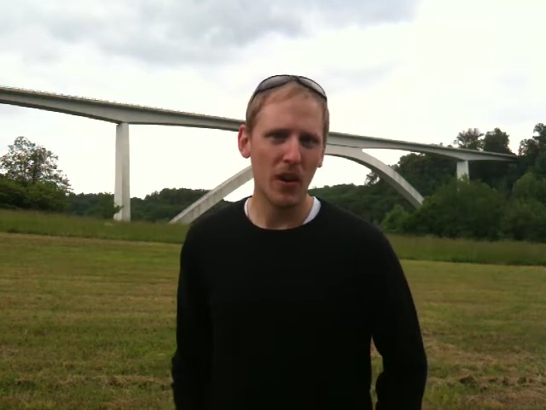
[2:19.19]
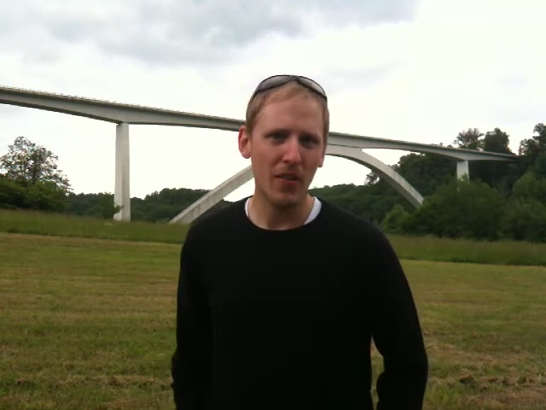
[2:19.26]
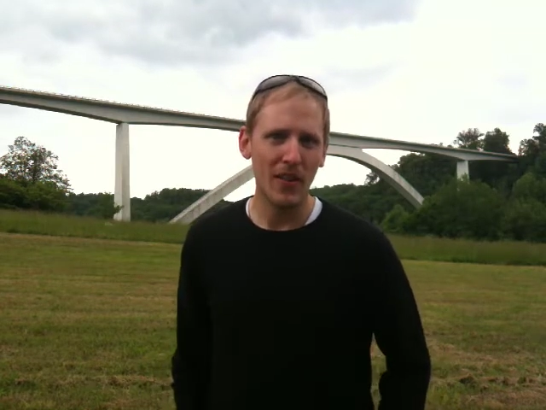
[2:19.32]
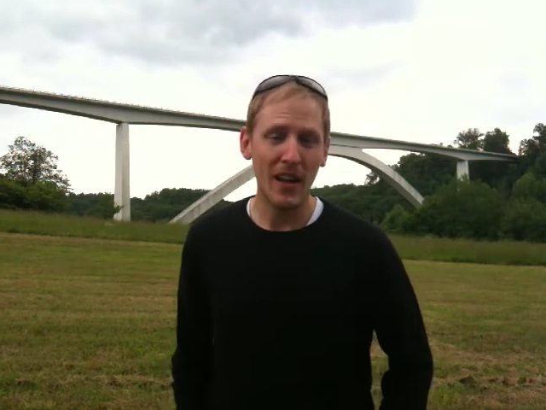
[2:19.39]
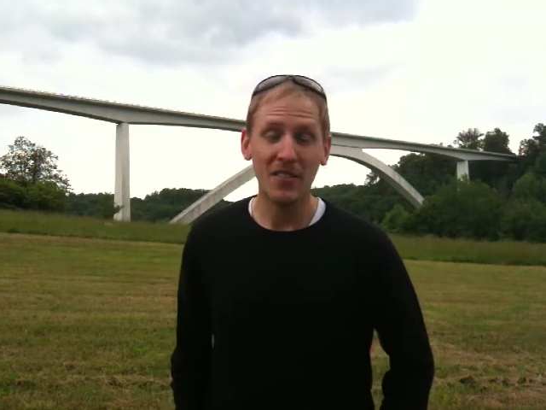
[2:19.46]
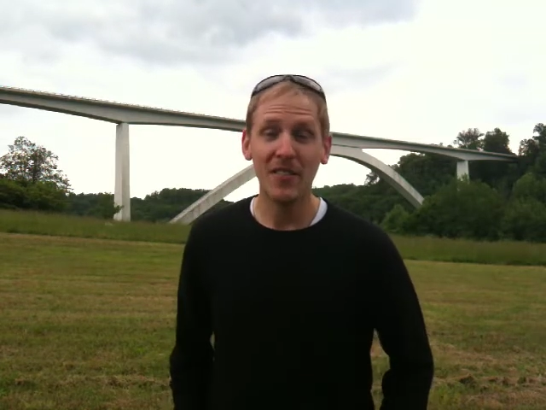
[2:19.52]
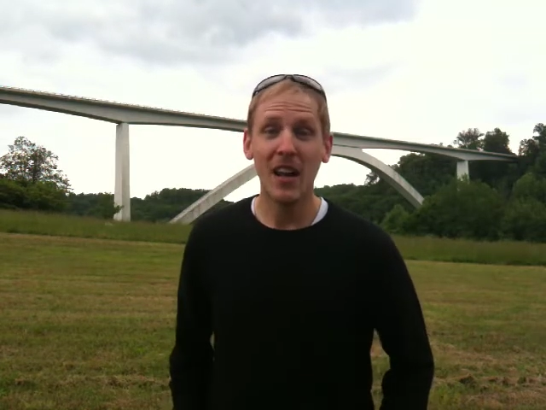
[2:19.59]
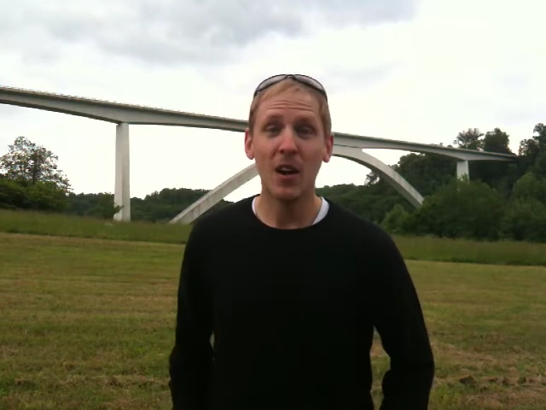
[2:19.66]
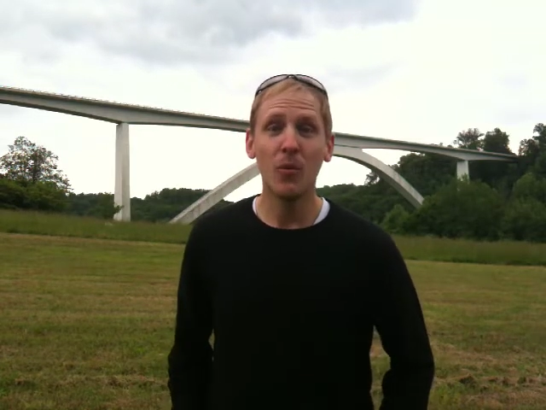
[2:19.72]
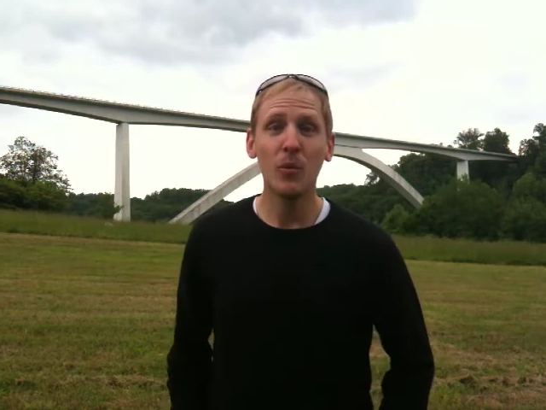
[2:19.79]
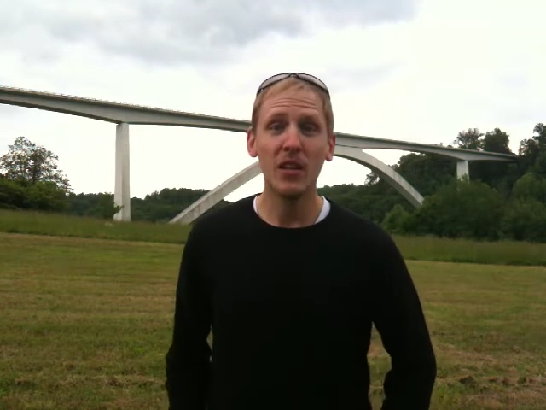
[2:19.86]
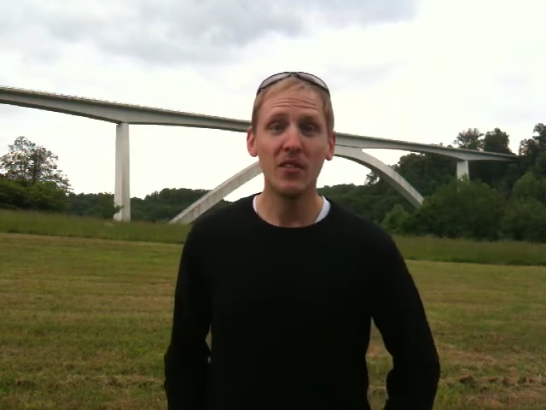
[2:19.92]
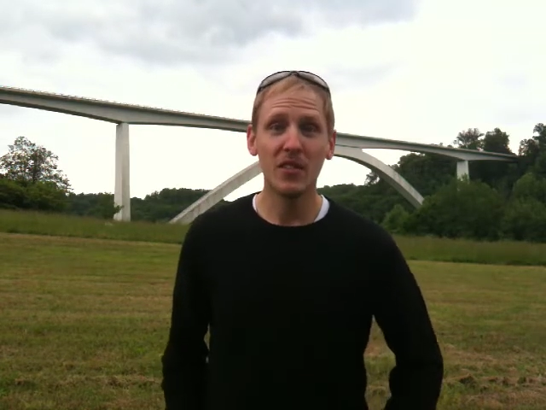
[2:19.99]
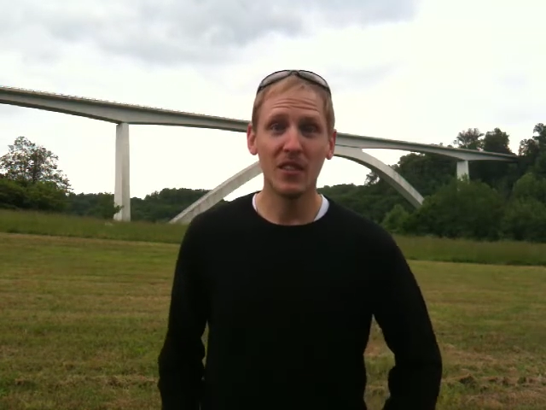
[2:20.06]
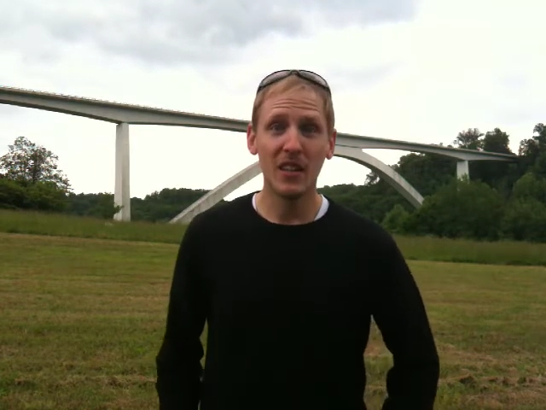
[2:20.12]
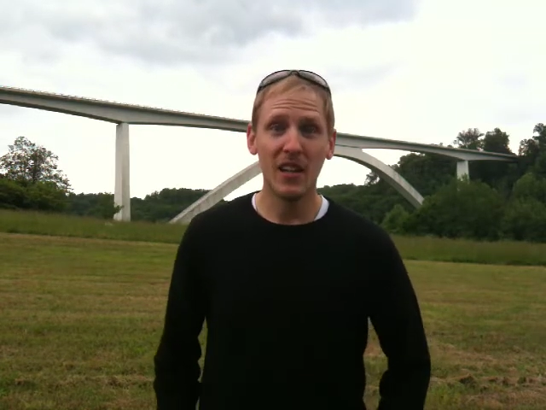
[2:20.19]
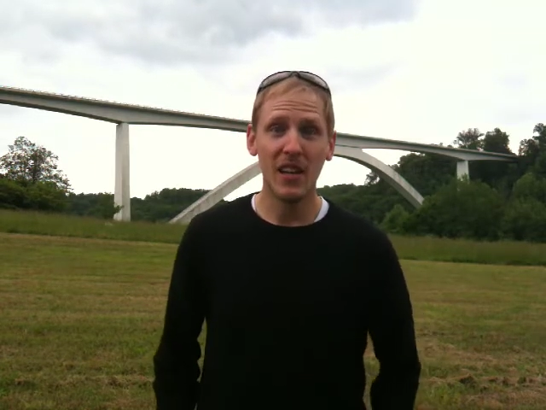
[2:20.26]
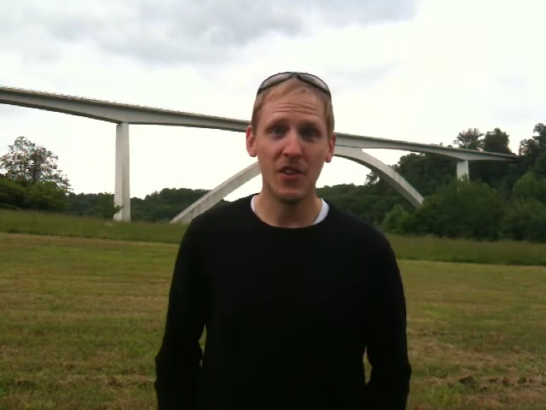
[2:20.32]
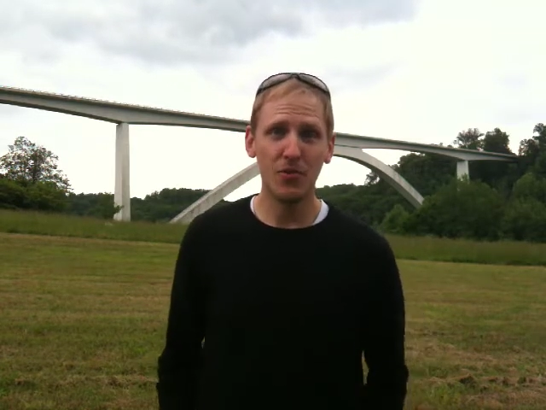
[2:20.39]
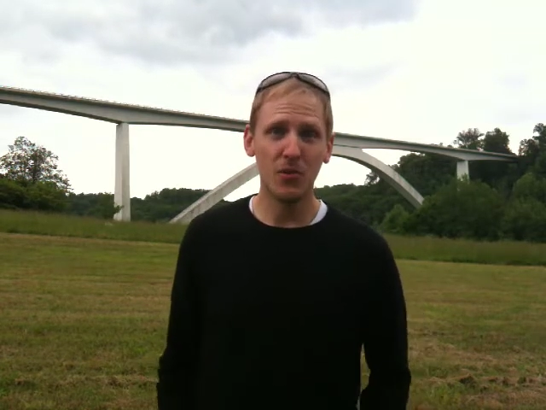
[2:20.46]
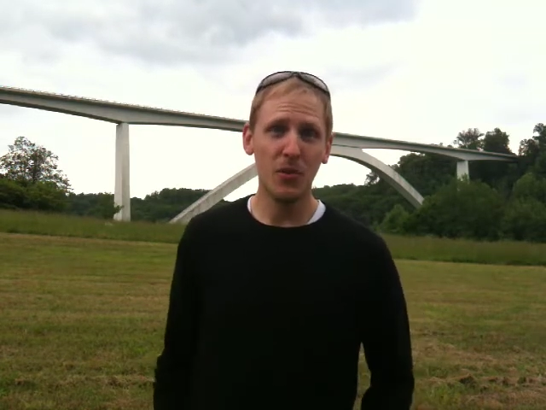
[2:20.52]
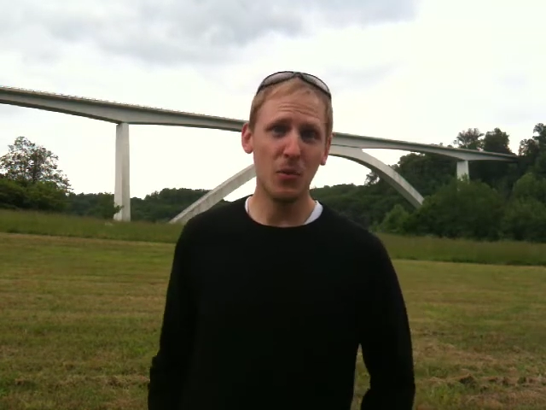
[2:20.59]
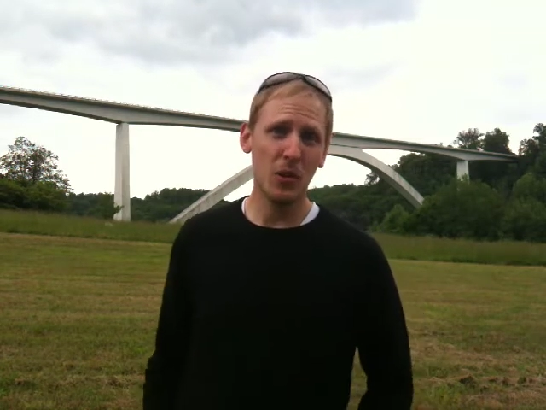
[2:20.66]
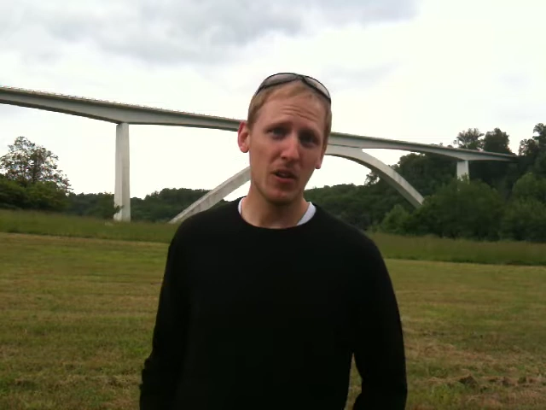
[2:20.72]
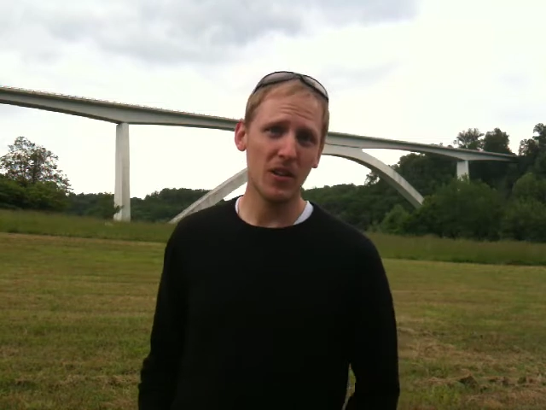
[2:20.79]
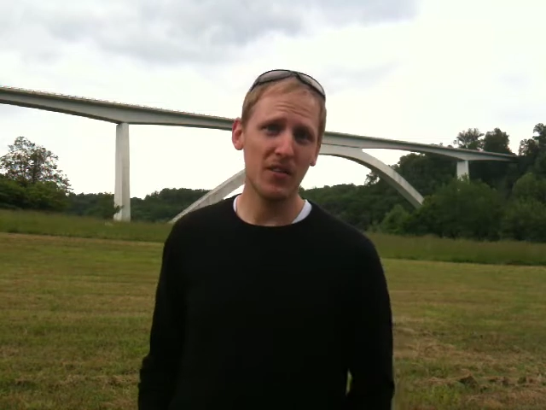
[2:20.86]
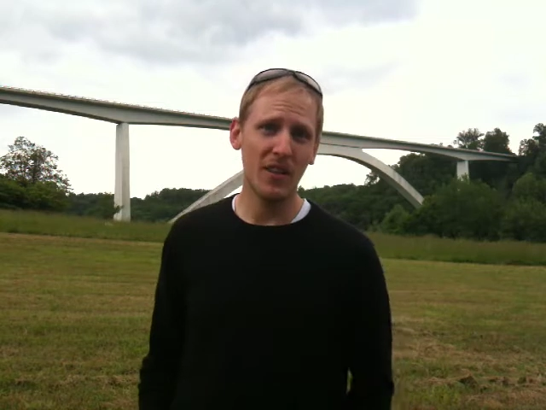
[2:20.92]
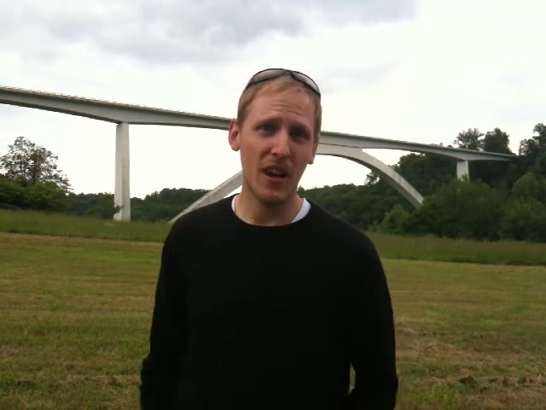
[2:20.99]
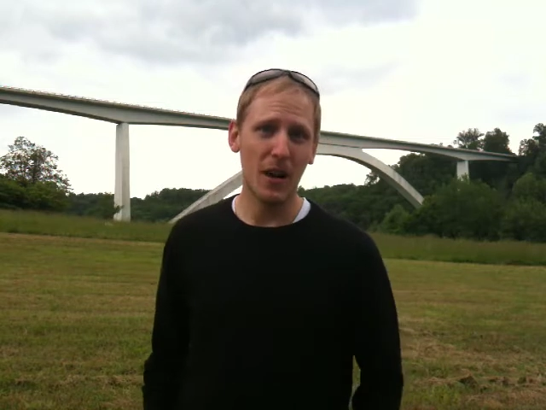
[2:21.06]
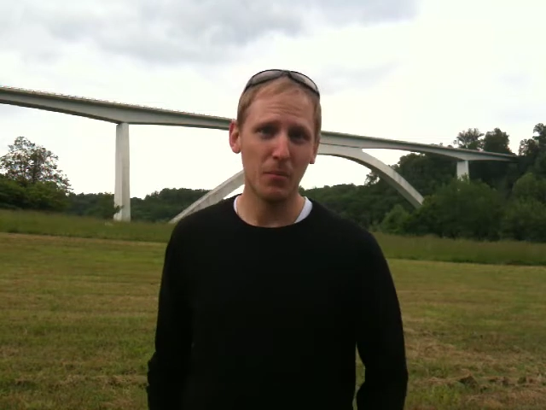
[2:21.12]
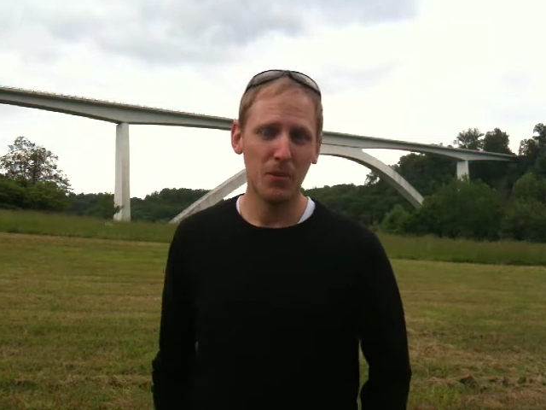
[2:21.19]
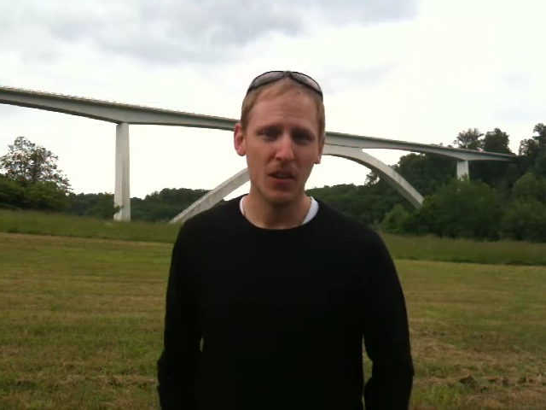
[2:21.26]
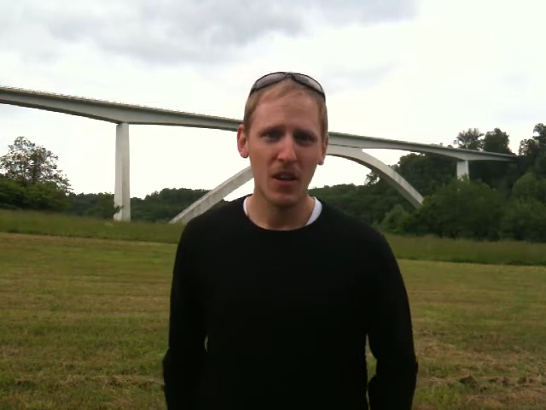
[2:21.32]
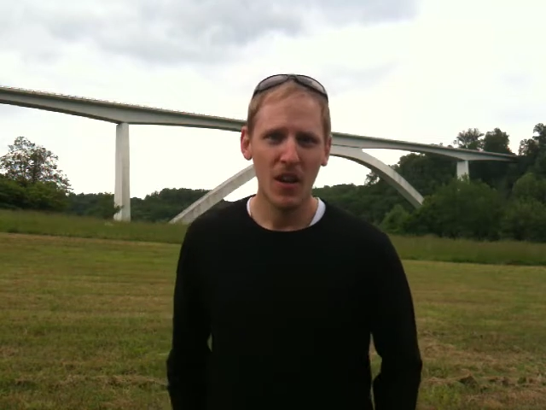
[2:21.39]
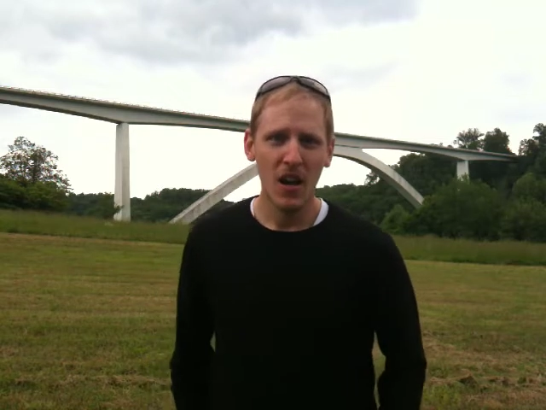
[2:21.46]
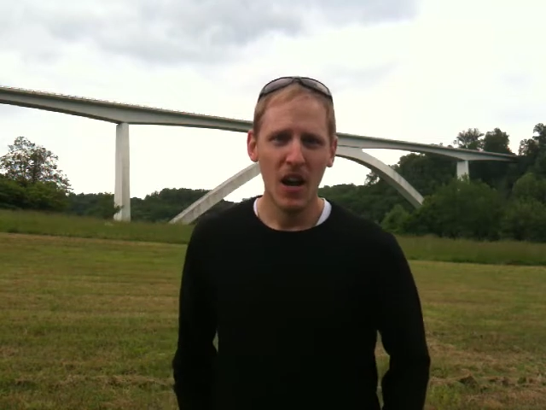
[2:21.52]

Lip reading: and that's not a reason that history will accept.